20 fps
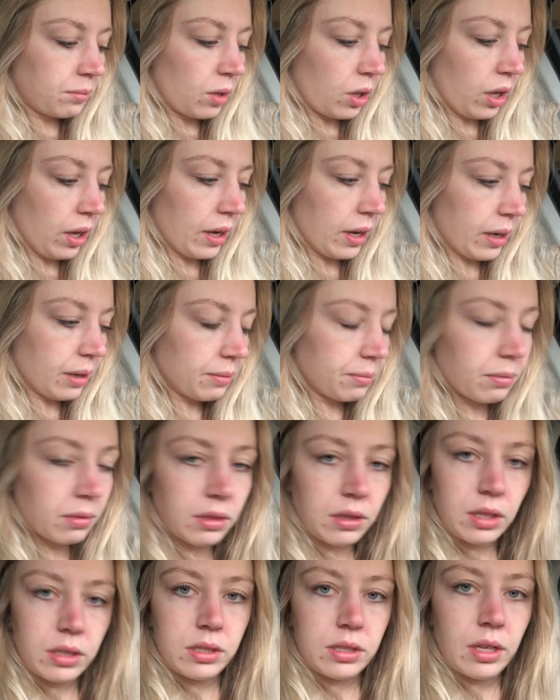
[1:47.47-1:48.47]
yeah,
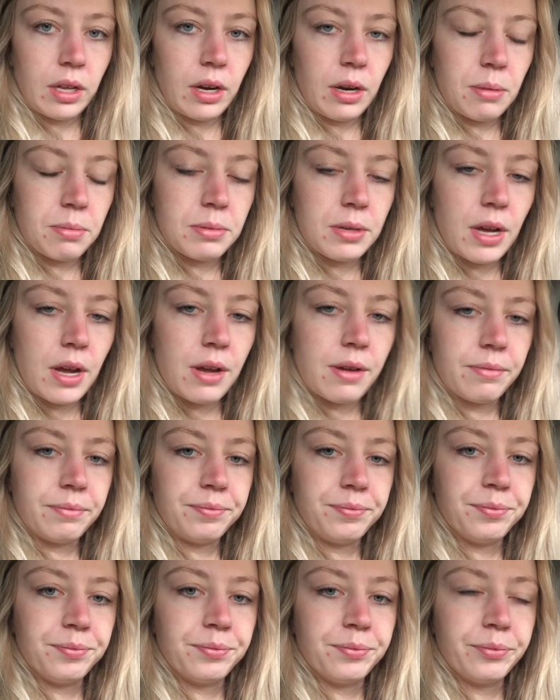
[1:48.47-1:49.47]
that's that update.
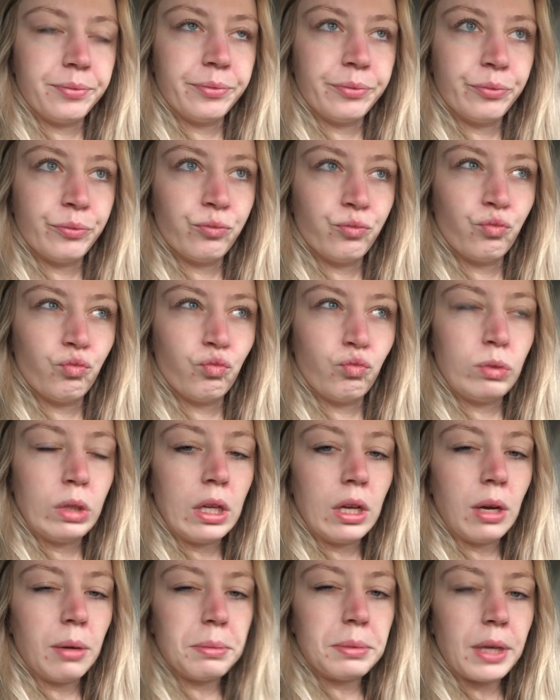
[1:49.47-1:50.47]

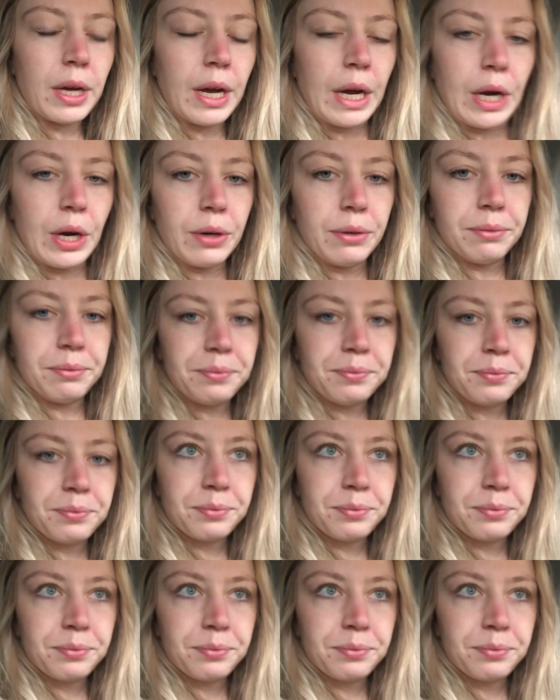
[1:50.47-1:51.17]
I'm tired.